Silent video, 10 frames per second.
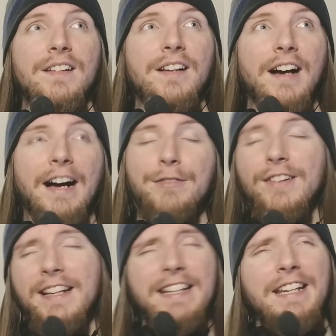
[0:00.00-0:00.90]
I feel
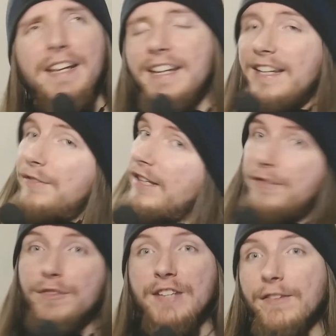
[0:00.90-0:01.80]
like even if
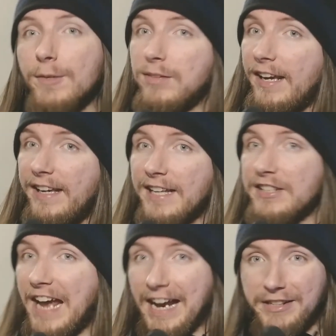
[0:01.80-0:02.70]
you've never played a
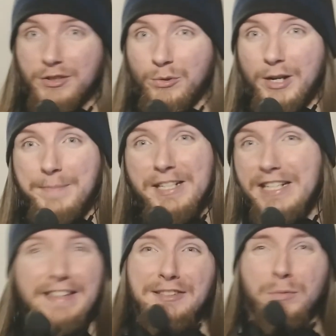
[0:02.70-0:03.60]
tactical
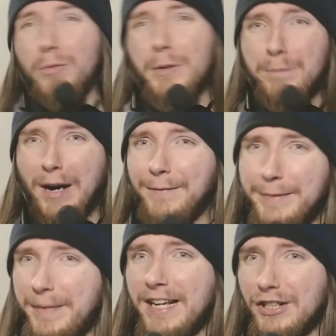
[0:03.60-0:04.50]
RPG, this would probably
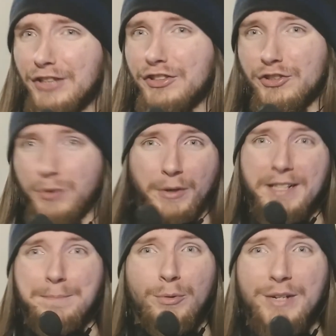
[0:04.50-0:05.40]
be a good
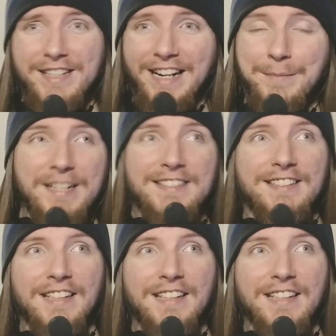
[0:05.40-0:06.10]
starting point. I mean,